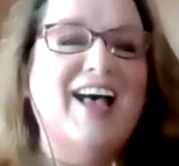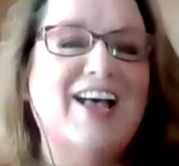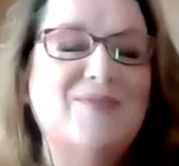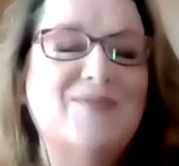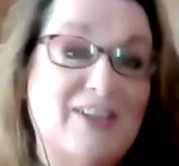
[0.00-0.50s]

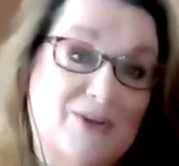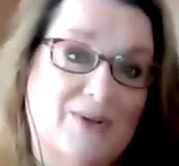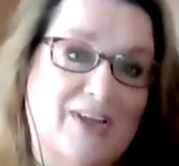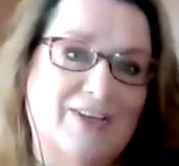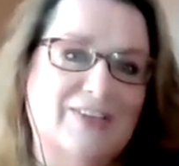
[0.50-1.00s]
I don't
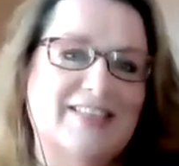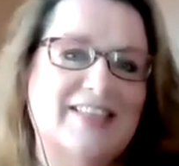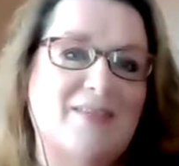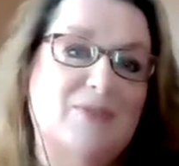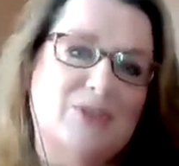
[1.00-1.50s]
quite look the
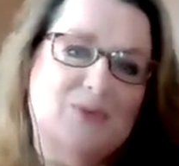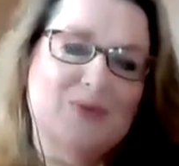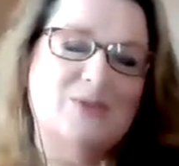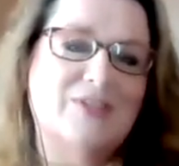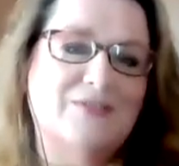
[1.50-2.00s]
same as your
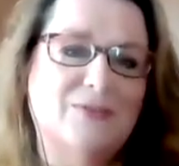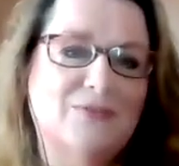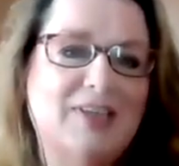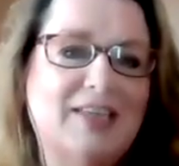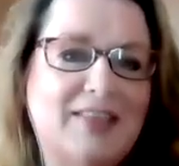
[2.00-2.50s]
beautiful
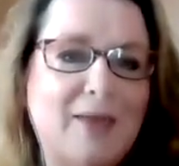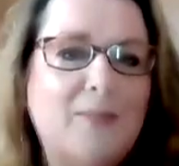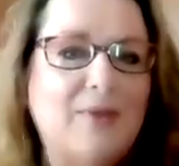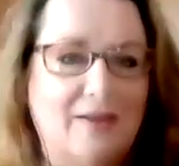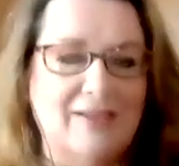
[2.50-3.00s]
figure there,
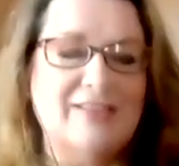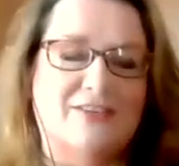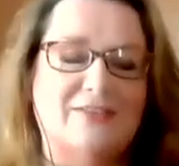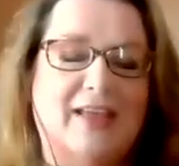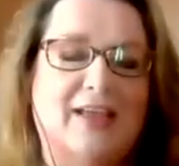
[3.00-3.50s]
but I
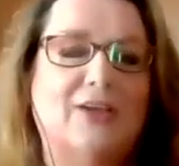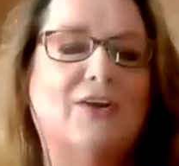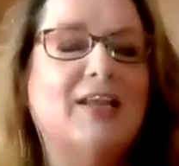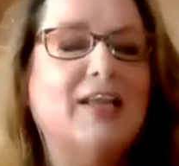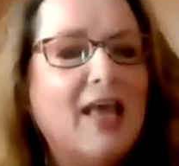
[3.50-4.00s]
do that a
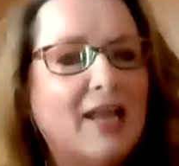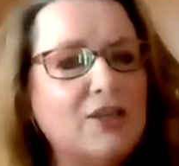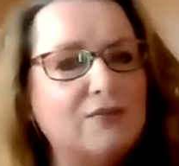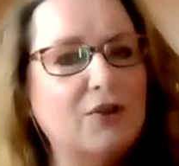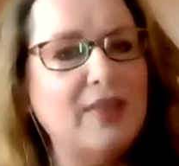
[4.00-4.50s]
lot. And
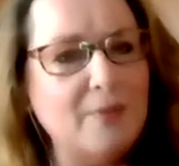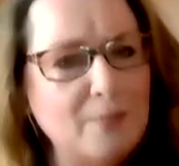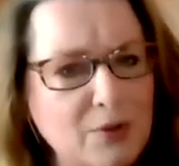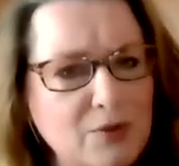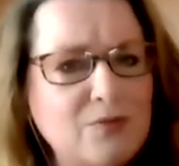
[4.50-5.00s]
you've got that
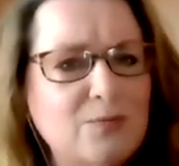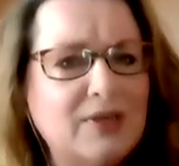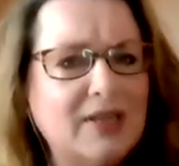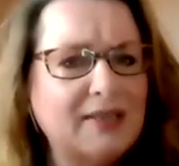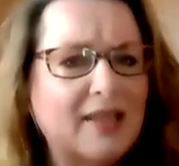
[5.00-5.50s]

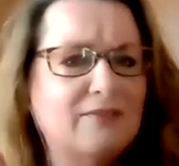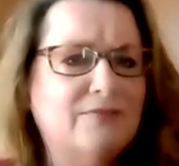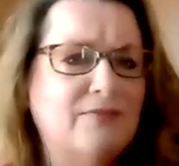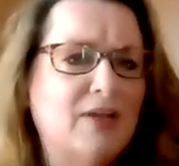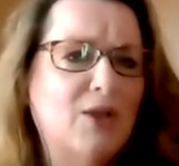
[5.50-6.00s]
movement and that
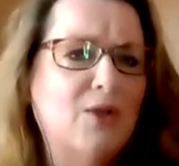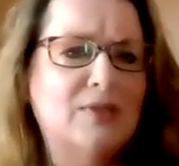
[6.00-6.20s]
flow